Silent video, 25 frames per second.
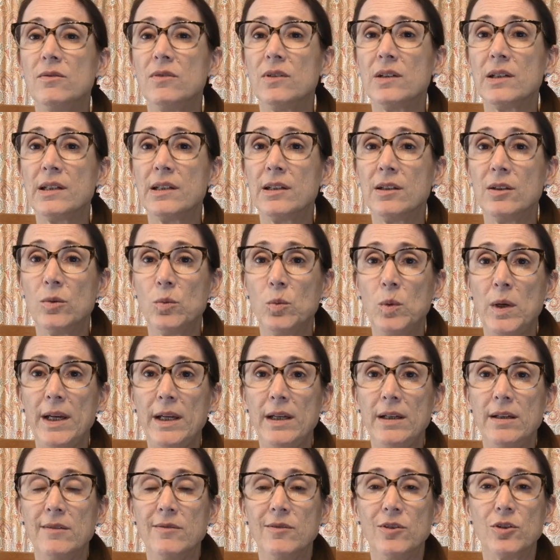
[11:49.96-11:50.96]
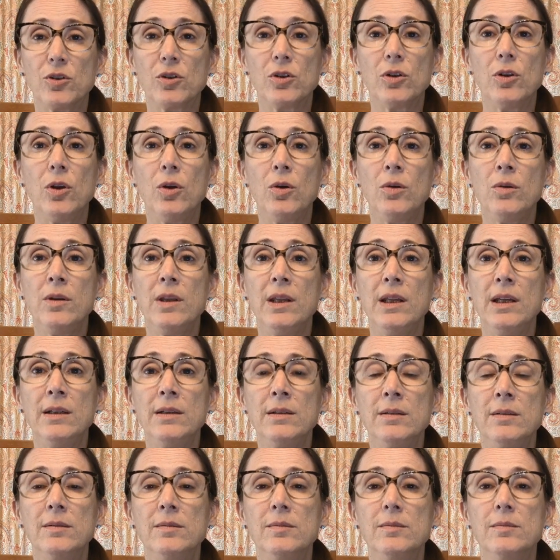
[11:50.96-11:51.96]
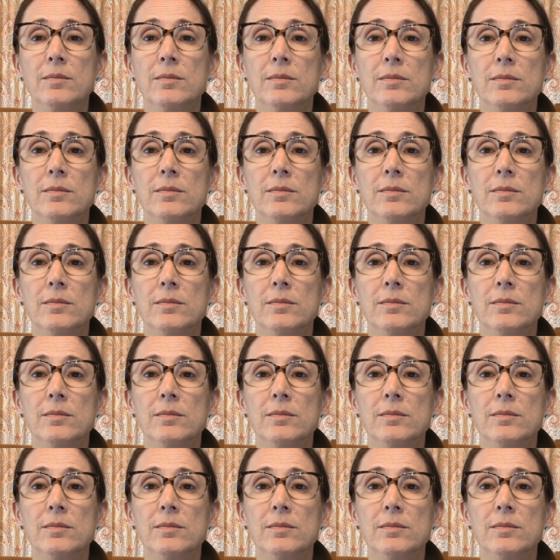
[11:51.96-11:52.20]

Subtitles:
feeling the weight of your clothing,